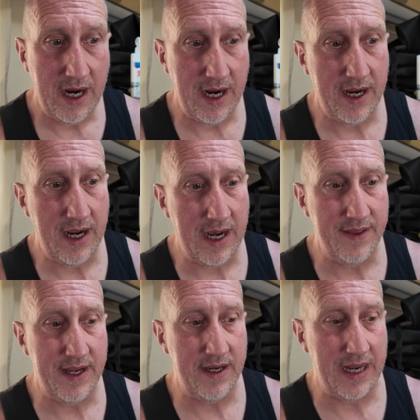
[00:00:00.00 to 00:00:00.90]

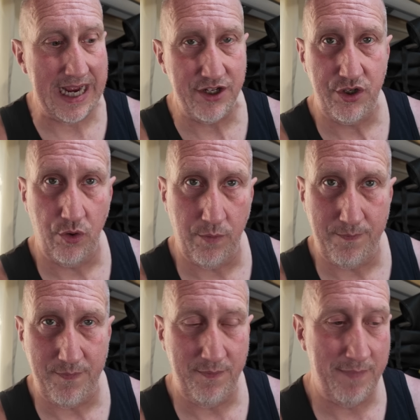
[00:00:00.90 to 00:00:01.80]
and then as your
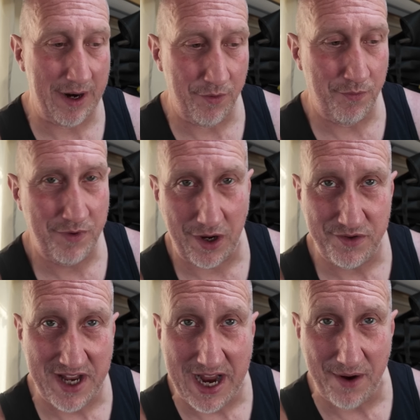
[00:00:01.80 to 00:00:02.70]
barrel
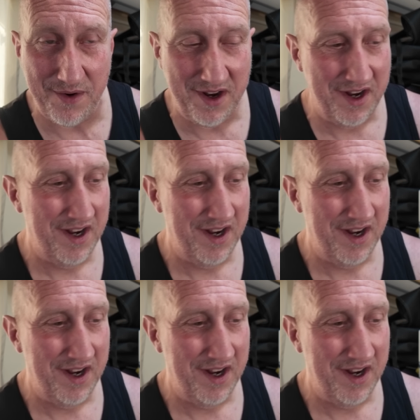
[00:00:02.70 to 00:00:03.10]
goes down,